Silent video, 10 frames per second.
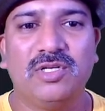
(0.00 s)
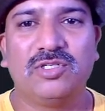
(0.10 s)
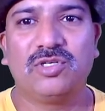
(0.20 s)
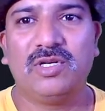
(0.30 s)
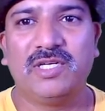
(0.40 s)

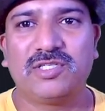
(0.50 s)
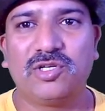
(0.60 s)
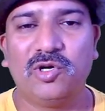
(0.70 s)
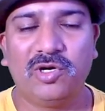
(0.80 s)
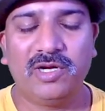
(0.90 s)
So let's
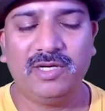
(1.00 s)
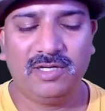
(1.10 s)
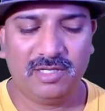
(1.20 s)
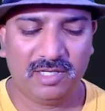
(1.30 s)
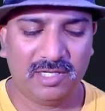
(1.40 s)
go ahead
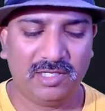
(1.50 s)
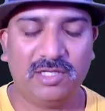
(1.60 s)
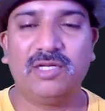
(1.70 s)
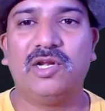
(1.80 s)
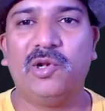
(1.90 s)
and
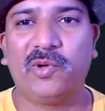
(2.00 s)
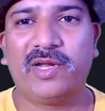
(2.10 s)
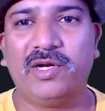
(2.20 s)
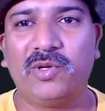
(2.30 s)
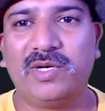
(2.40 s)
look
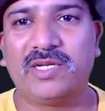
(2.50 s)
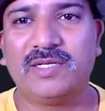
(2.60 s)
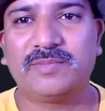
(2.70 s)
into it.